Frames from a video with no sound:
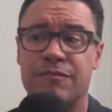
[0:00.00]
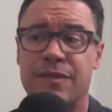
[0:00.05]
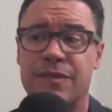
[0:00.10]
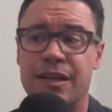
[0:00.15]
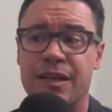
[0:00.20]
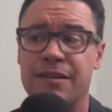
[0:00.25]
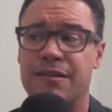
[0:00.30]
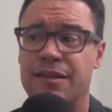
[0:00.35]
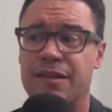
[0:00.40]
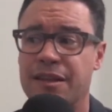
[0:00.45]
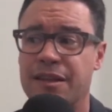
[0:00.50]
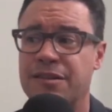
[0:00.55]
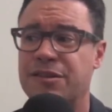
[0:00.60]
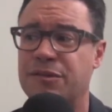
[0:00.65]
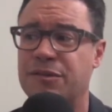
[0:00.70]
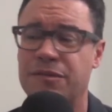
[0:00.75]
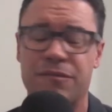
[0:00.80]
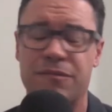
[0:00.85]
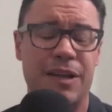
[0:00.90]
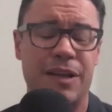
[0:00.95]
that
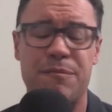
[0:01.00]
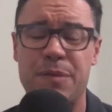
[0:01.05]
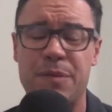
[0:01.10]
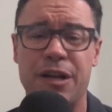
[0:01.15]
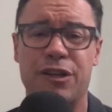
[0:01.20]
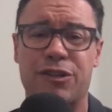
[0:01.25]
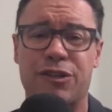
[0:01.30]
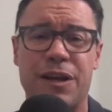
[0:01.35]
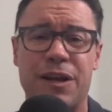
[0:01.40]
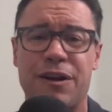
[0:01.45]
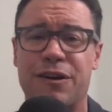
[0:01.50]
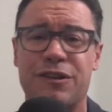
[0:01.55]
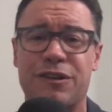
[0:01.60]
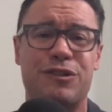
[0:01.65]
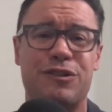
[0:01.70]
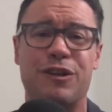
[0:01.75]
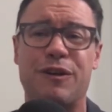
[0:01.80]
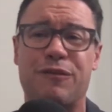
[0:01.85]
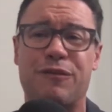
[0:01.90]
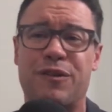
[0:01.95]
this administrator
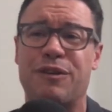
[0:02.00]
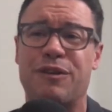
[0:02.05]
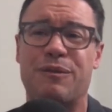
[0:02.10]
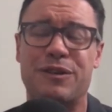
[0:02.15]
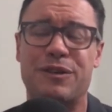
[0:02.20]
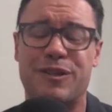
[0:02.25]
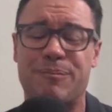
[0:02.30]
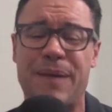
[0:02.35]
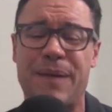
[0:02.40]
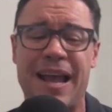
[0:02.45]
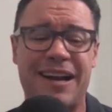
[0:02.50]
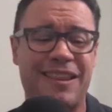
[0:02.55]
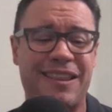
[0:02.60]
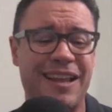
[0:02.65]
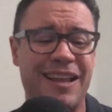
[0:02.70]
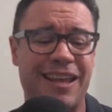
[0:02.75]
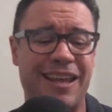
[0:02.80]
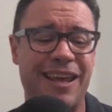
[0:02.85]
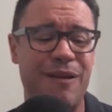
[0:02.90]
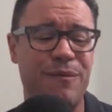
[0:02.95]
deserved the respect
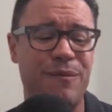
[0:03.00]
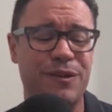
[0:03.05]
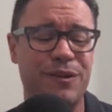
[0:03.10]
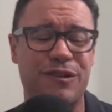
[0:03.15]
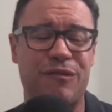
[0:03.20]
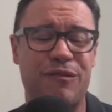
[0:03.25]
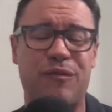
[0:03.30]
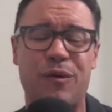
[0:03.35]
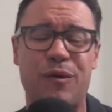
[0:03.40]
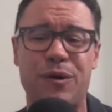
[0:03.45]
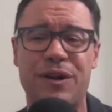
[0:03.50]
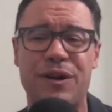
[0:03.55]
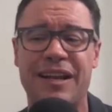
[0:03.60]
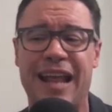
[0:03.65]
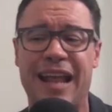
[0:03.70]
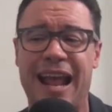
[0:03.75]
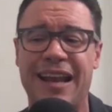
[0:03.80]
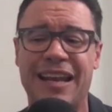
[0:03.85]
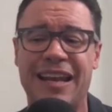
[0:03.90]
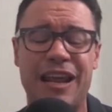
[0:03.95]
that he was
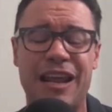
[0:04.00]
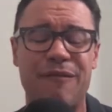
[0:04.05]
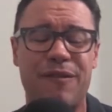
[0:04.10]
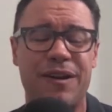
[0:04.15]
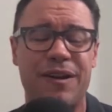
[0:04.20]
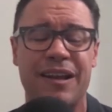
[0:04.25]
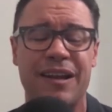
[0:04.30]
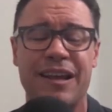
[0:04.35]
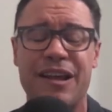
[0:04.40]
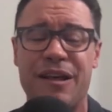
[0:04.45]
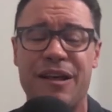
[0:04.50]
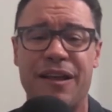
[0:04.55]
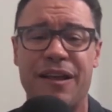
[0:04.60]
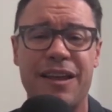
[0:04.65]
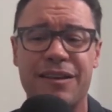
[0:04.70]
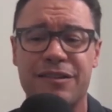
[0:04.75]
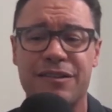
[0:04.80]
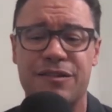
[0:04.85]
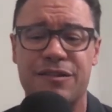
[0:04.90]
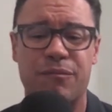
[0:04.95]
afforded and even
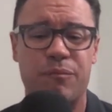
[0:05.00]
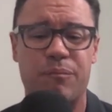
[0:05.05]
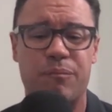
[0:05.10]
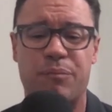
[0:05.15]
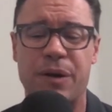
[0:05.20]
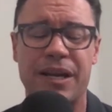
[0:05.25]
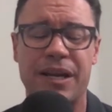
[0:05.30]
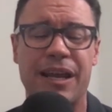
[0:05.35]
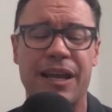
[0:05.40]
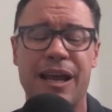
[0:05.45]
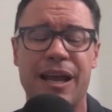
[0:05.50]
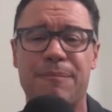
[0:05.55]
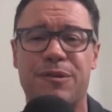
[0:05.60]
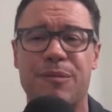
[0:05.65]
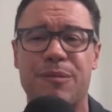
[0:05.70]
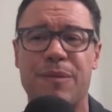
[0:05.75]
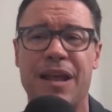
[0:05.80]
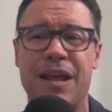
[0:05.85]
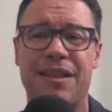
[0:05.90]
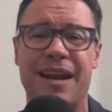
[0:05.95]
his bringing up
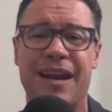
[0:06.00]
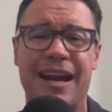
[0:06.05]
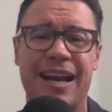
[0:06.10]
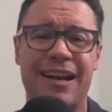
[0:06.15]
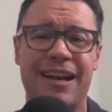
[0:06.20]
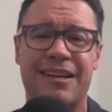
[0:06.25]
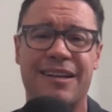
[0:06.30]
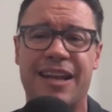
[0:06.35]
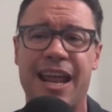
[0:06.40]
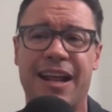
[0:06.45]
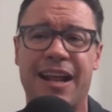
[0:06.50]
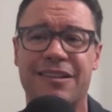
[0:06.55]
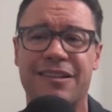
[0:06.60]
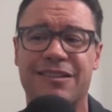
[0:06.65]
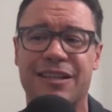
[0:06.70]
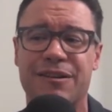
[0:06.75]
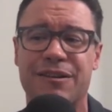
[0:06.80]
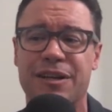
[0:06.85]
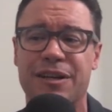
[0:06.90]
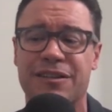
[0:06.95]
to me that i needed to take it
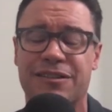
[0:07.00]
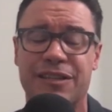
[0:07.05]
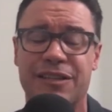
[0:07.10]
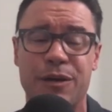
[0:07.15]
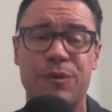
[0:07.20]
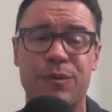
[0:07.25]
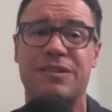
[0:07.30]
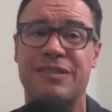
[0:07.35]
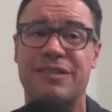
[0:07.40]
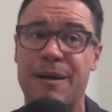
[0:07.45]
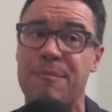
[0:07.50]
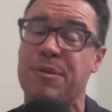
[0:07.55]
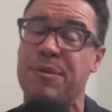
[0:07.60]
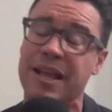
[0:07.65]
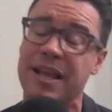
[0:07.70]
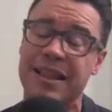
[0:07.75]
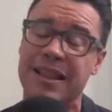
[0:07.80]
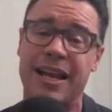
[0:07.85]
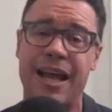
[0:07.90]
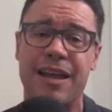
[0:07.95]
seriously was
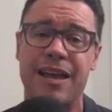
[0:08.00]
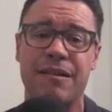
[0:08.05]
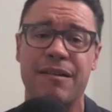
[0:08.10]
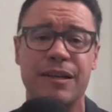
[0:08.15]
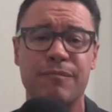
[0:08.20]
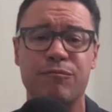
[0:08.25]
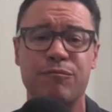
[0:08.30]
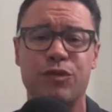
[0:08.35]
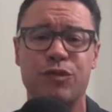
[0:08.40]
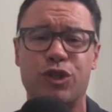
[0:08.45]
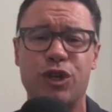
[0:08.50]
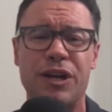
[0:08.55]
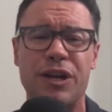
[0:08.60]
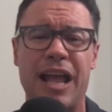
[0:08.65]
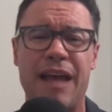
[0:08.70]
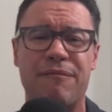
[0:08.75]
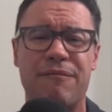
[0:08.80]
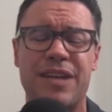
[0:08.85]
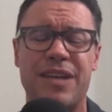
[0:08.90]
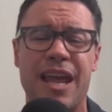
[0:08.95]
something that i should
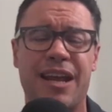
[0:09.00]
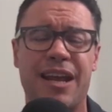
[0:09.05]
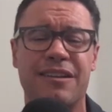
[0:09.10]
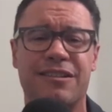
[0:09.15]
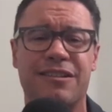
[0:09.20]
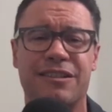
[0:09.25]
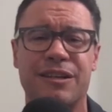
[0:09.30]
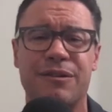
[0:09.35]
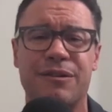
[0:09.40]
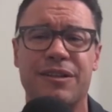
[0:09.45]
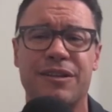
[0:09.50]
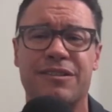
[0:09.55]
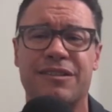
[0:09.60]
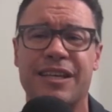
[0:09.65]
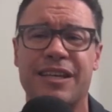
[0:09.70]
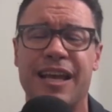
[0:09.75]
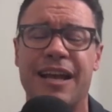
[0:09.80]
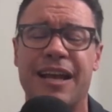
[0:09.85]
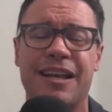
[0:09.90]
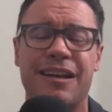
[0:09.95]
have taken
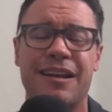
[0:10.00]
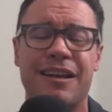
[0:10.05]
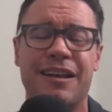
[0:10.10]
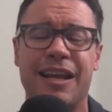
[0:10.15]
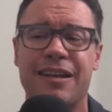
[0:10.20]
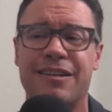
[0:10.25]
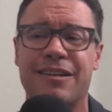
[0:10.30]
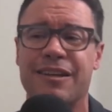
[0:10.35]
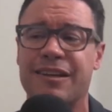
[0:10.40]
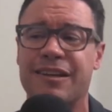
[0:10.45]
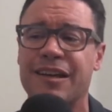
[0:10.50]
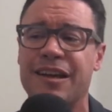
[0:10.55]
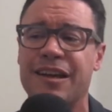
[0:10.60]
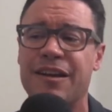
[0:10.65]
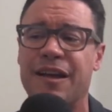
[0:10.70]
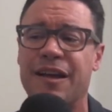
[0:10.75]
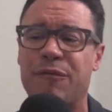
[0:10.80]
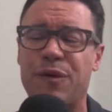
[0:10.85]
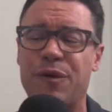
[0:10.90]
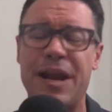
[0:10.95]
seriously i didn't need to
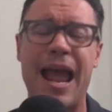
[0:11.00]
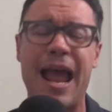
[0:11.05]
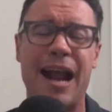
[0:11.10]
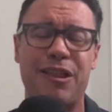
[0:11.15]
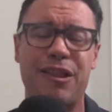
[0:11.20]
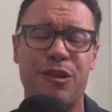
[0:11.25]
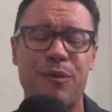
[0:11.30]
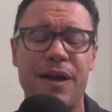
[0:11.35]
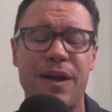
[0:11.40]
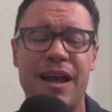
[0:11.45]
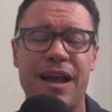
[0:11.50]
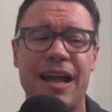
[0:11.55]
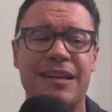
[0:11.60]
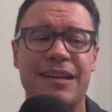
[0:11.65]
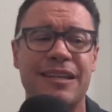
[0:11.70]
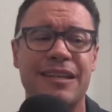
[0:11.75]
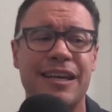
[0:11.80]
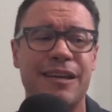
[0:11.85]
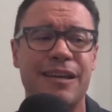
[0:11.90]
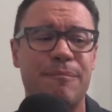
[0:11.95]
react the way i
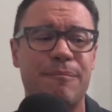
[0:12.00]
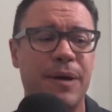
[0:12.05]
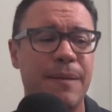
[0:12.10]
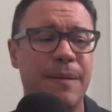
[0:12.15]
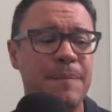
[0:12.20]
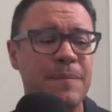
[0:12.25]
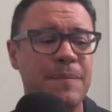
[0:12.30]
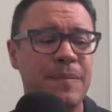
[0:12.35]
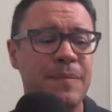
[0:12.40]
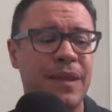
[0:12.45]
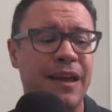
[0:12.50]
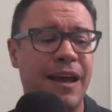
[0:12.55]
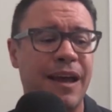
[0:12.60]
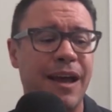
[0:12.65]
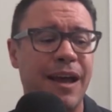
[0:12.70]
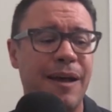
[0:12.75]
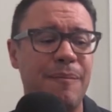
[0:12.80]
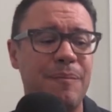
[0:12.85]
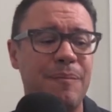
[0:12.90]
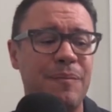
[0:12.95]
did but
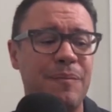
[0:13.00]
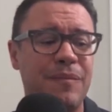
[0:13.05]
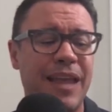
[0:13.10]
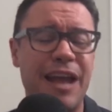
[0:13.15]
uh,